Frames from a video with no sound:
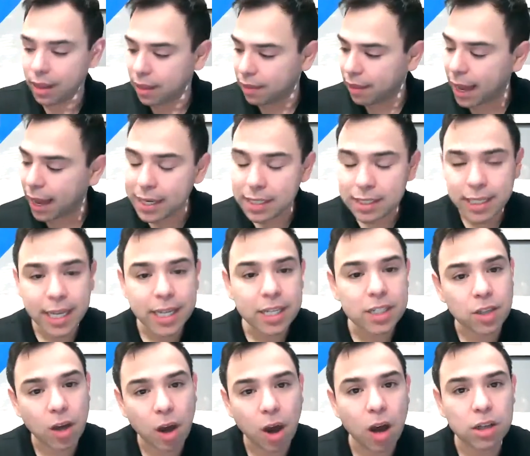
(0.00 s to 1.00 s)
That
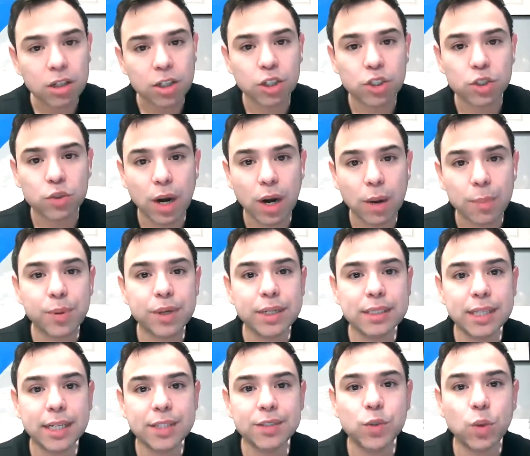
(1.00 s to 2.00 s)
$10
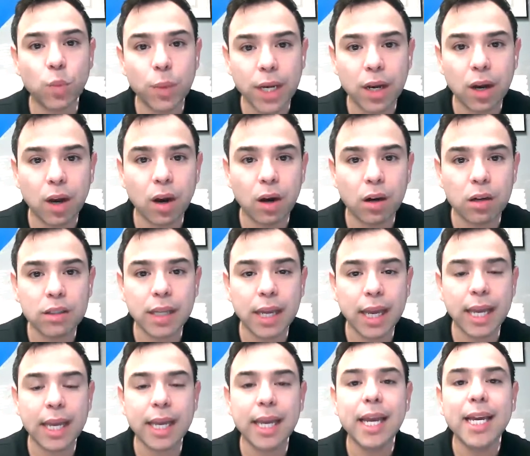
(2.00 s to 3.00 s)
represents what we call
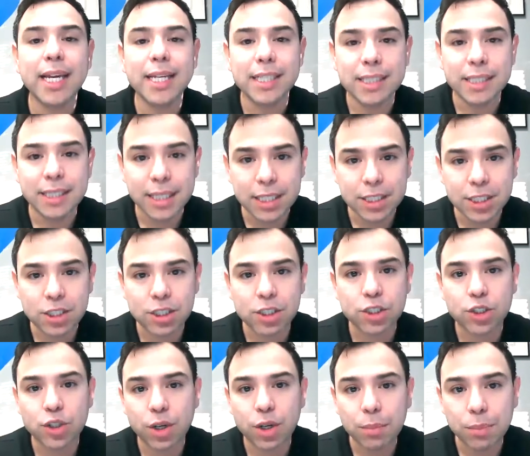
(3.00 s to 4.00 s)
a
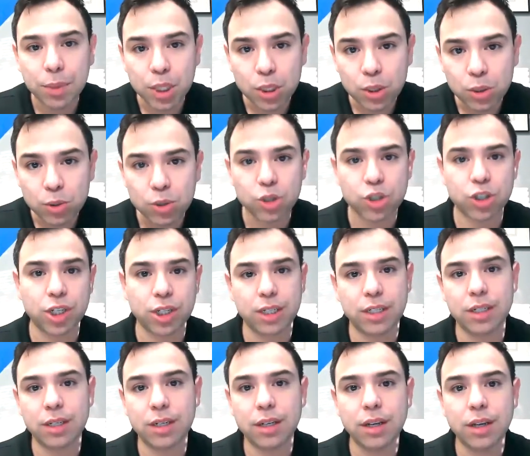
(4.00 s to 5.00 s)

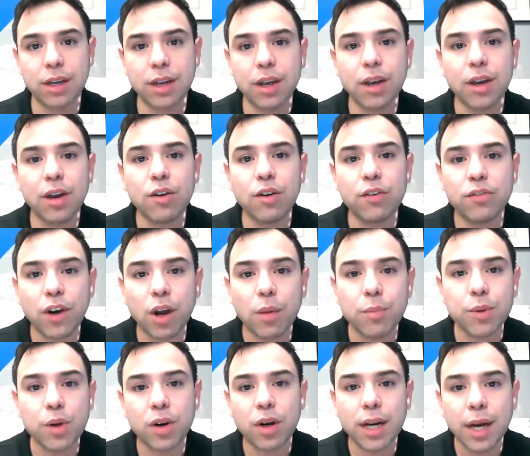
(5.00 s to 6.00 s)
distribution from
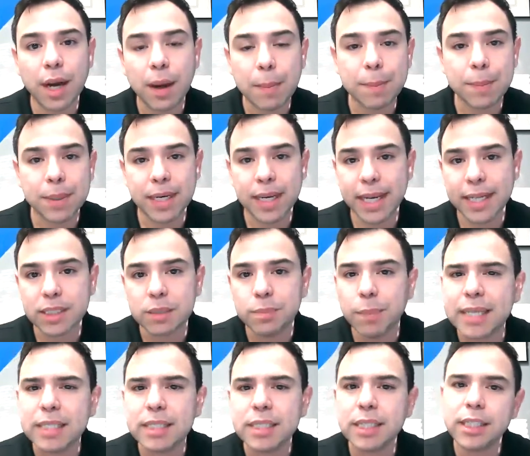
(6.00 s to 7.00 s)
your company. It's
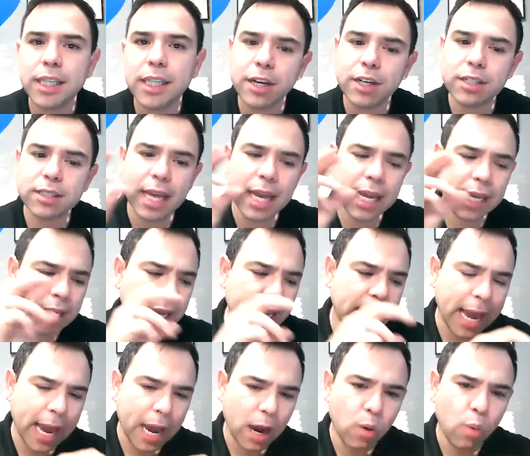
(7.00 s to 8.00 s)
basically you're taking
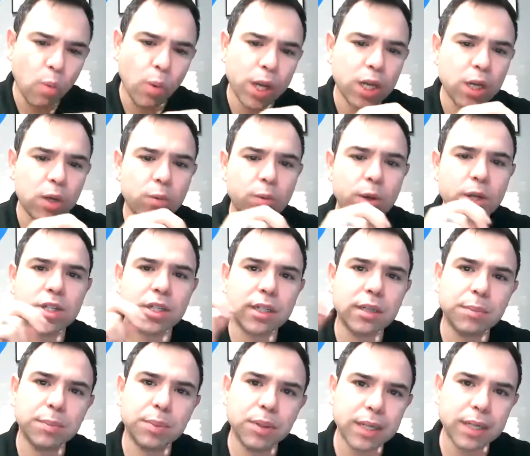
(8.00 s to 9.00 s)
out what you originally
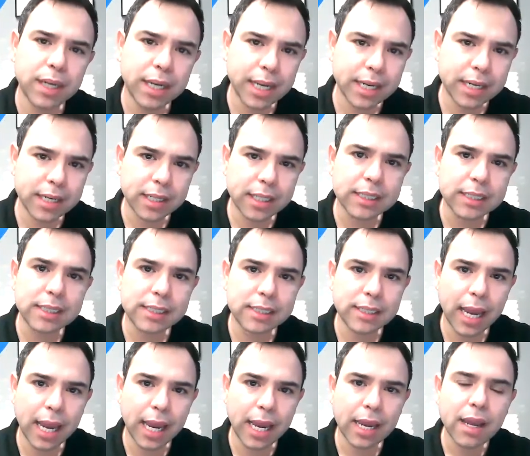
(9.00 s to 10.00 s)
put in, let's
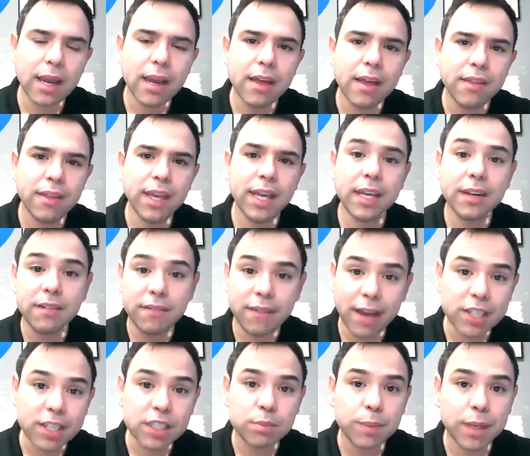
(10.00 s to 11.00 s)
say, the
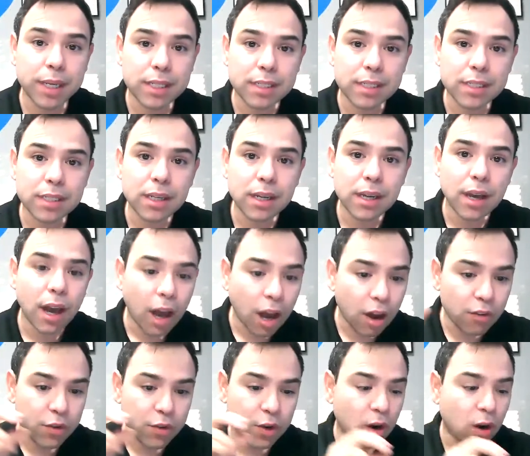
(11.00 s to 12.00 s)
investment
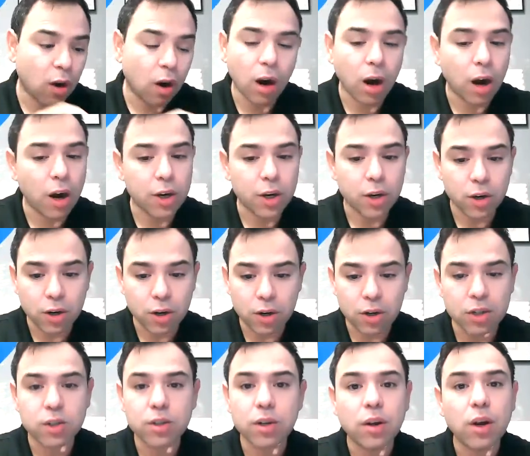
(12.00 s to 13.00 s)
of your
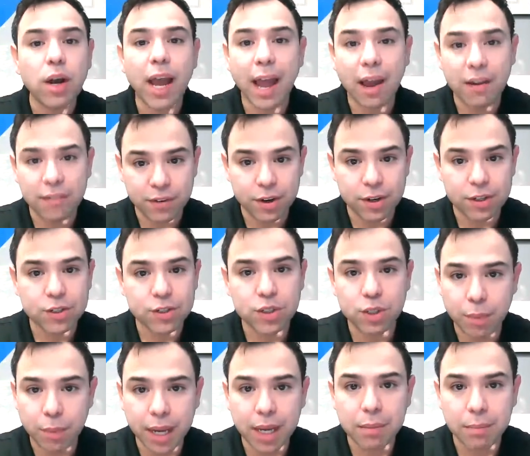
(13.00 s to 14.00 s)
hard-earned efforts to
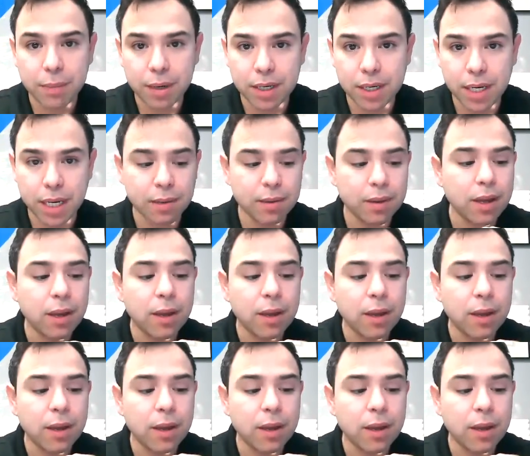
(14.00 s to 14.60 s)
make money.